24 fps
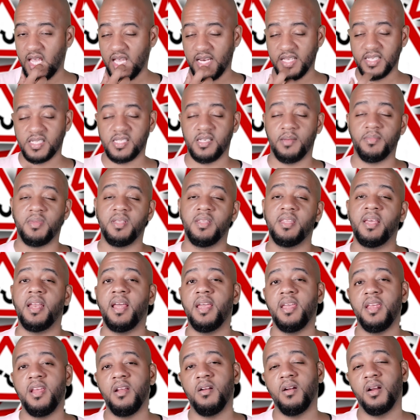and it's something that
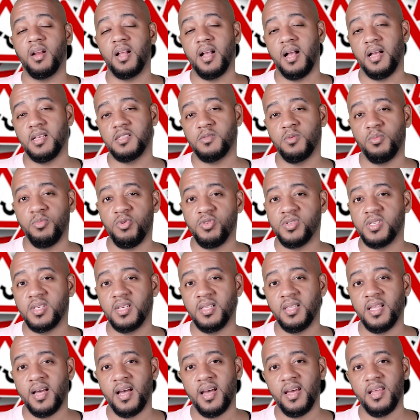I hear in gospel music a
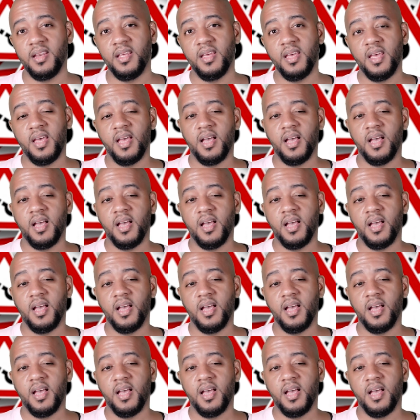lot.